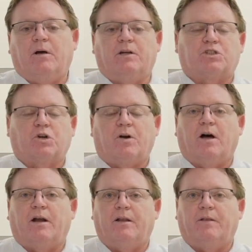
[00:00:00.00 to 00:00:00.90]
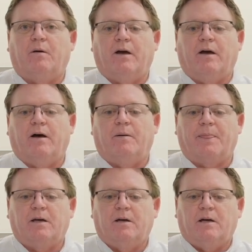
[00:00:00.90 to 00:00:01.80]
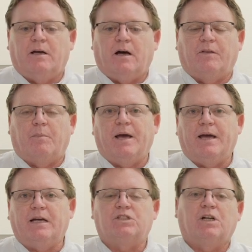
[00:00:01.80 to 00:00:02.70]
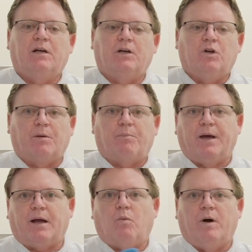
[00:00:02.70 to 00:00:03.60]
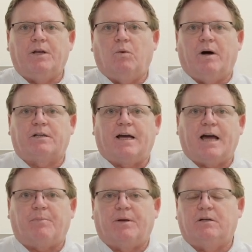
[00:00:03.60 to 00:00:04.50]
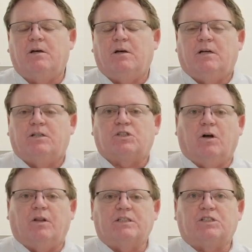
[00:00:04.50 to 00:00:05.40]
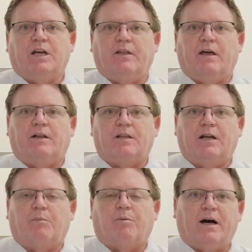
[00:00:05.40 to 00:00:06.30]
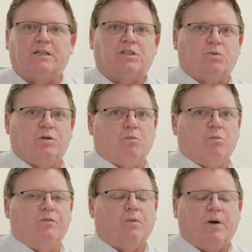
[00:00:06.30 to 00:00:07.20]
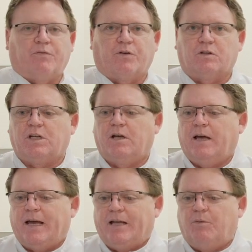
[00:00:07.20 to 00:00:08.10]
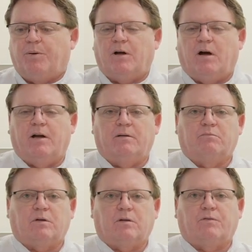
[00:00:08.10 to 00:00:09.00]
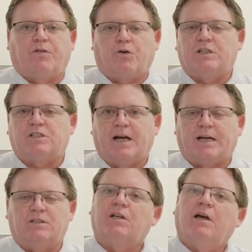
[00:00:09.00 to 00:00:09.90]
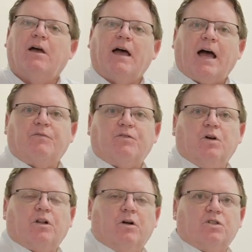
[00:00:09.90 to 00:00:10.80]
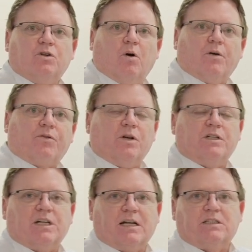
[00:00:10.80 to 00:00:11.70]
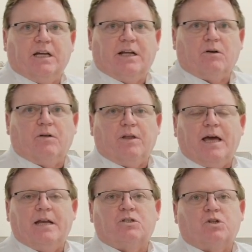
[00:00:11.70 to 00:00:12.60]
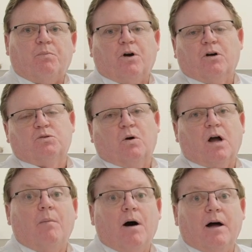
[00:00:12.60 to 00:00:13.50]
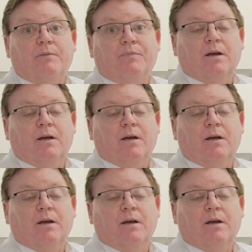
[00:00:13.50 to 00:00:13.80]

turn it on in the on the page. You can pick when you want it to happen. So let's say that at the end of the process, when you remove your wafers and you put on 30 seconds, after you close the door, 30 seconds later, the N2 purge will come on,